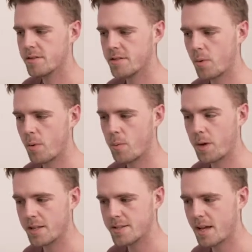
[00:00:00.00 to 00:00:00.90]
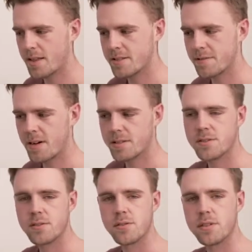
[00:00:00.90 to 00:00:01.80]
So when we assign this
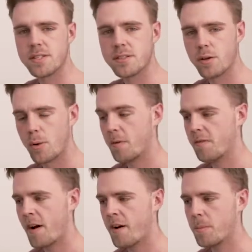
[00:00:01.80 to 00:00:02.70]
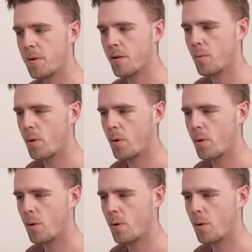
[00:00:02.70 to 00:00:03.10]
function to this global variable,